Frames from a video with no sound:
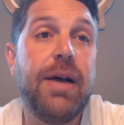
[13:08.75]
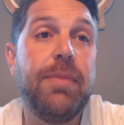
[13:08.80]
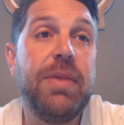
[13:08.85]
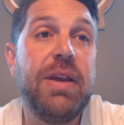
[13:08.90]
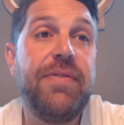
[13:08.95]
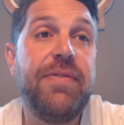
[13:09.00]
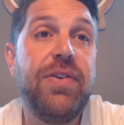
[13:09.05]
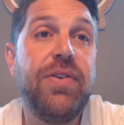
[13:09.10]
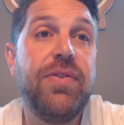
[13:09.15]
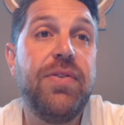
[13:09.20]

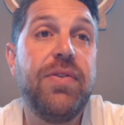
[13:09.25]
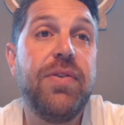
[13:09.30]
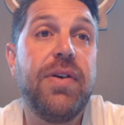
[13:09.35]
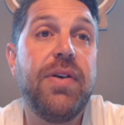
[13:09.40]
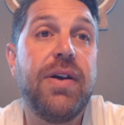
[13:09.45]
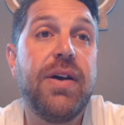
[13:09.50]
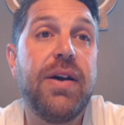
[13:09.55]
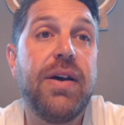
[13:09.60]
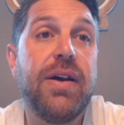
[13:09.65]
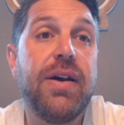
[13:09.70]
If you
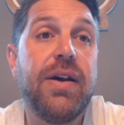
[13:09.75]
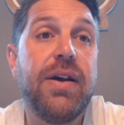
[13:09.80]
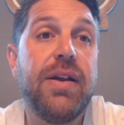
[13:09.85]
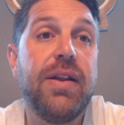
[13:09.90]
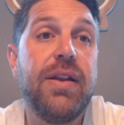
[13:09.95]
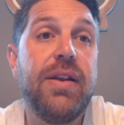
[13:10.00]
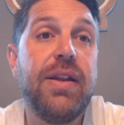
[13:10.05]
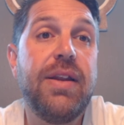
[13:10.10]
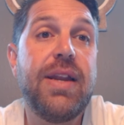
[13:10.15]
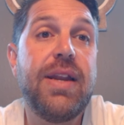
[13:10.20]

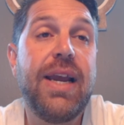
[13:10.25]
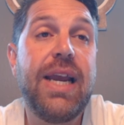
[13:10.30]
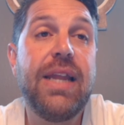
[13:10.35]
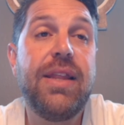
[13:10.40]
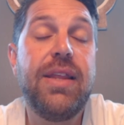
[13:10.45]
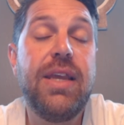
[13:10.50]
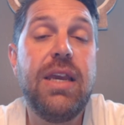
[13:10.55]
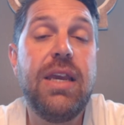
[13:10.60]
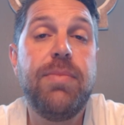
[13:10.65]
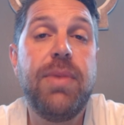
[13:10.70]
did not
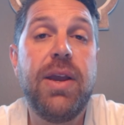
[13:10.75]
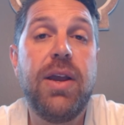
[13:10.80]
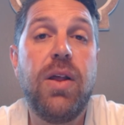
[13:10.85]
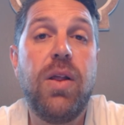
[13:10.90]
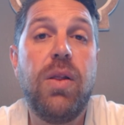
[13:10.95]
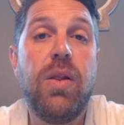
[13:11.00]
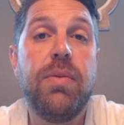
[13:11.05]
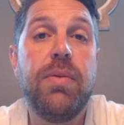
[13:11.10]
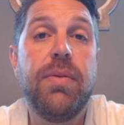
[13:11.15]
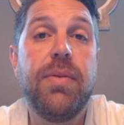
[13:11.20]
get the
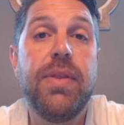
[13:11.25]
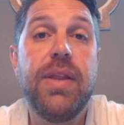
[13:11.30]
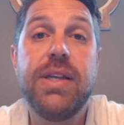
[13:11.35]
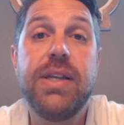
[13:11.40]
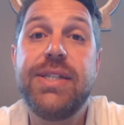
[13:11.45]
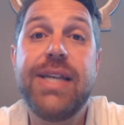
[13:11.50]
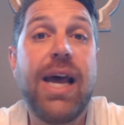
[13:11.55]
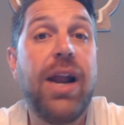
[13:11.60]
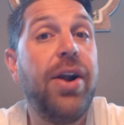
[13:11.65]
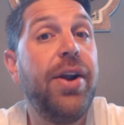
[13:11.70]
email,
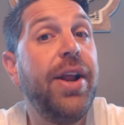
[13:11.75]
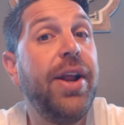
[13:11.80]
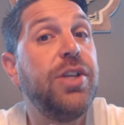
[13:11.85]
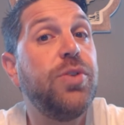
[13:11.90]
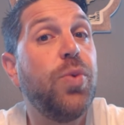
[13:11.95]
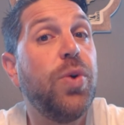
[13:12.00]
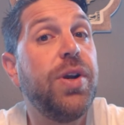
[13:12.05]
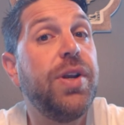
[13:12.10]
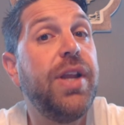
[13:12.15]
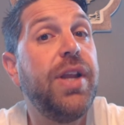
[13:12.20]
this
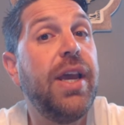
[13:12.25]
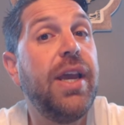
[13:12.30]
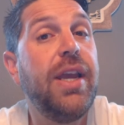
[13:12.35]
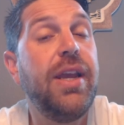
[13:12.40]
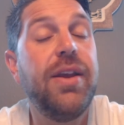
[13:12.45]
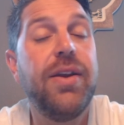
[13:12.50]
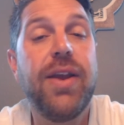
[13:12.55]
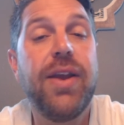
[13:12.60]
Saturday's work day.